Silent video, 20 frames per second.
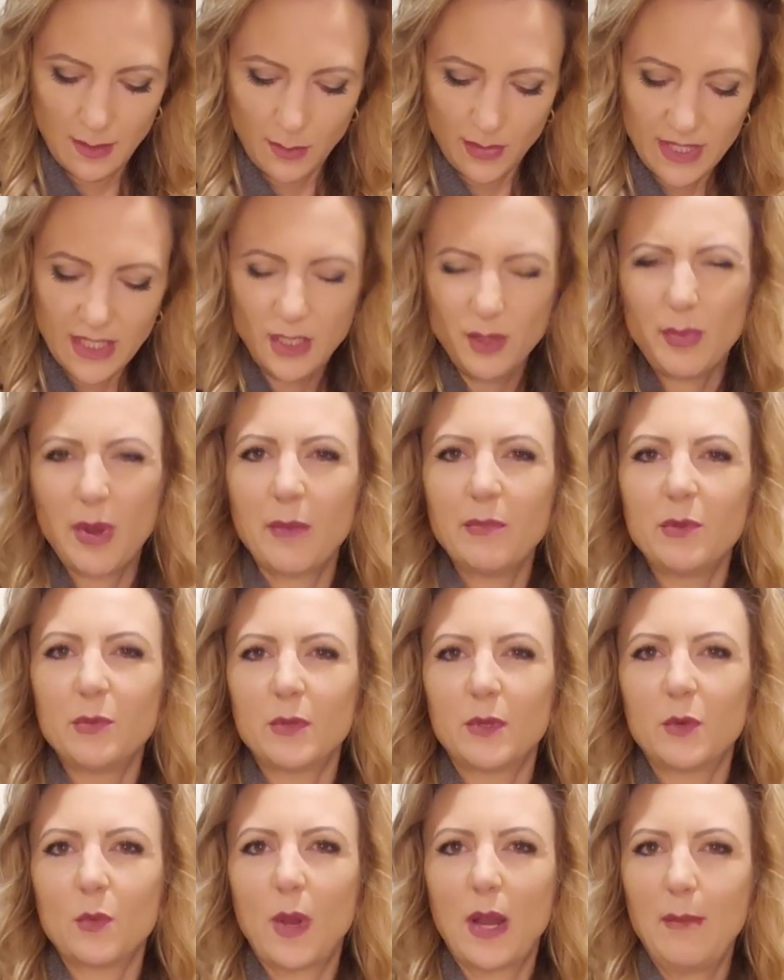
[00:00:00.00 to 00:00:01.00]
But then you probably
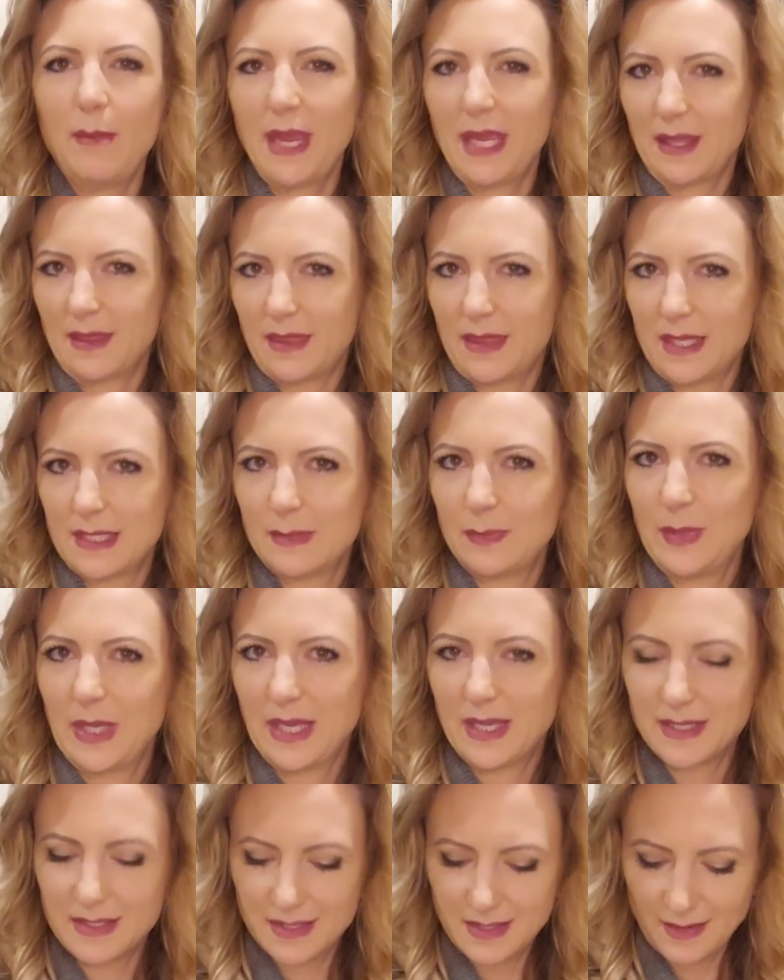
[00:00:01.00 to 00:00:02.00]
wouldn't want to make this
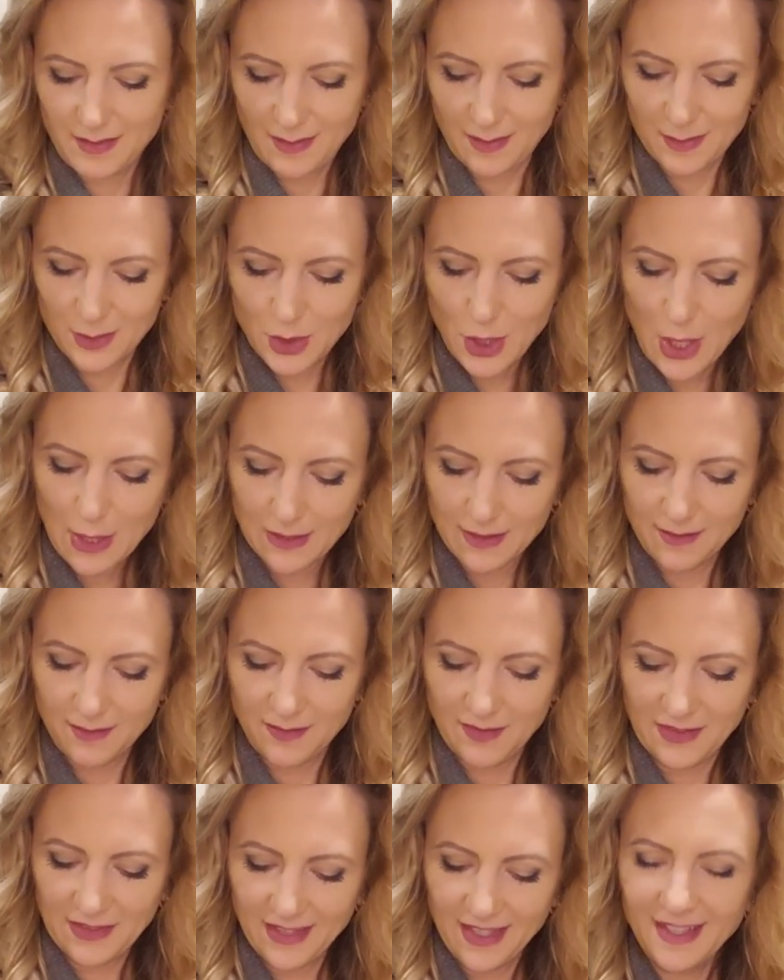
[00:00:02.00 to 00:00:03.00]
because the chocolate
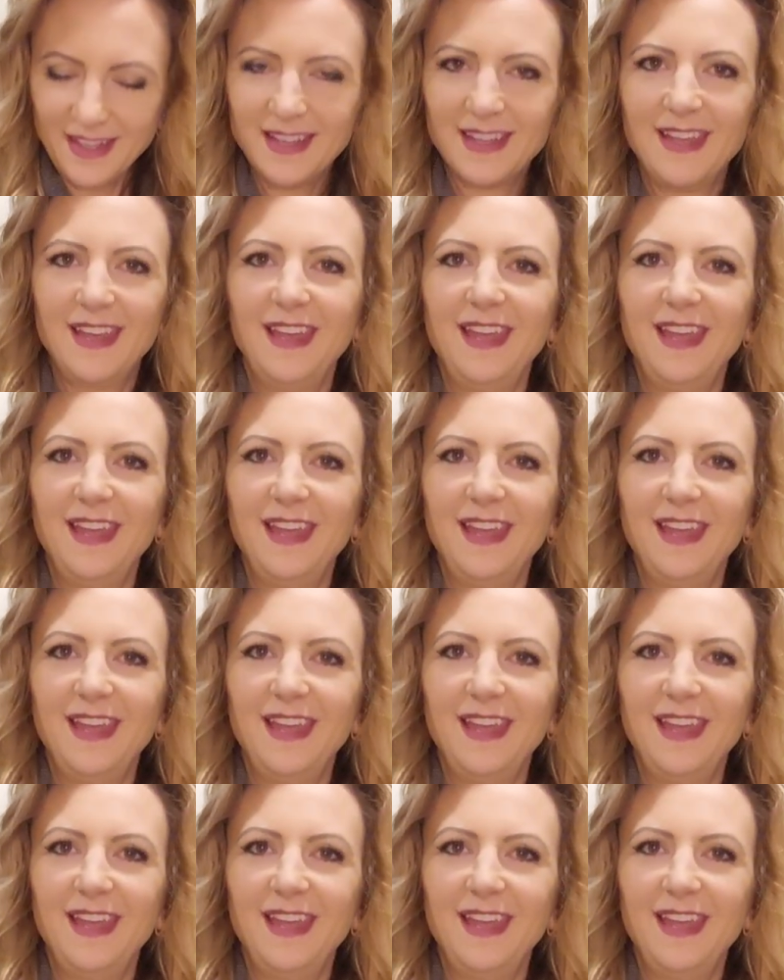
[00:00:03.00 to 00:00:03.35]
filling